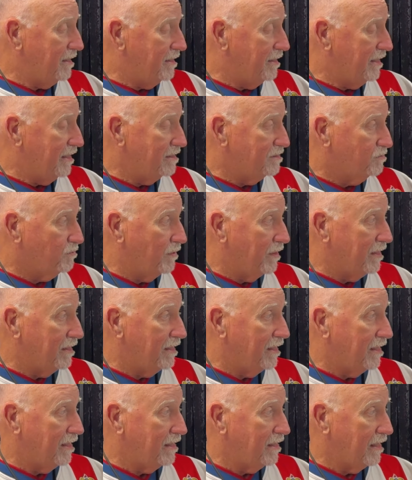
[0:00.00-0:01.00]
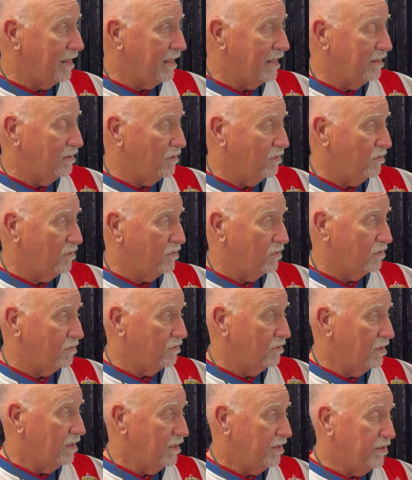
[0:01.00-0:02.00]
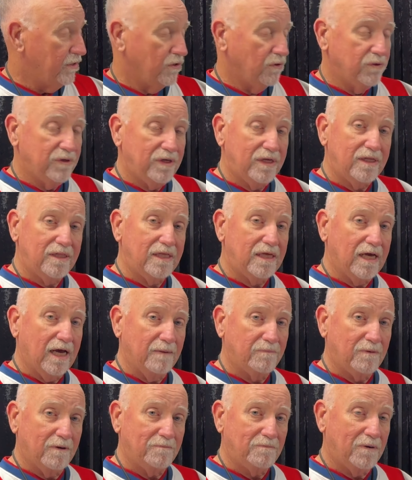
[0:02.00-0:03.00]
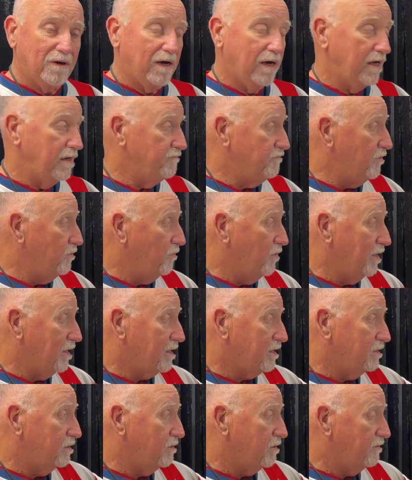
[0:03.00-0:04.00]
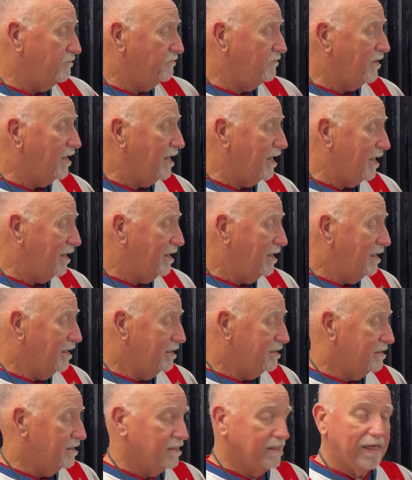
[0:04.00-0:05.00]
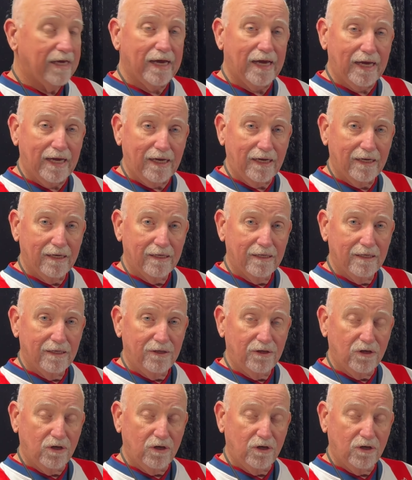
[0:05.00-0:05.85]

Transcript: le duele el ojo. You don't need the a papá. If you want to clarify the le, you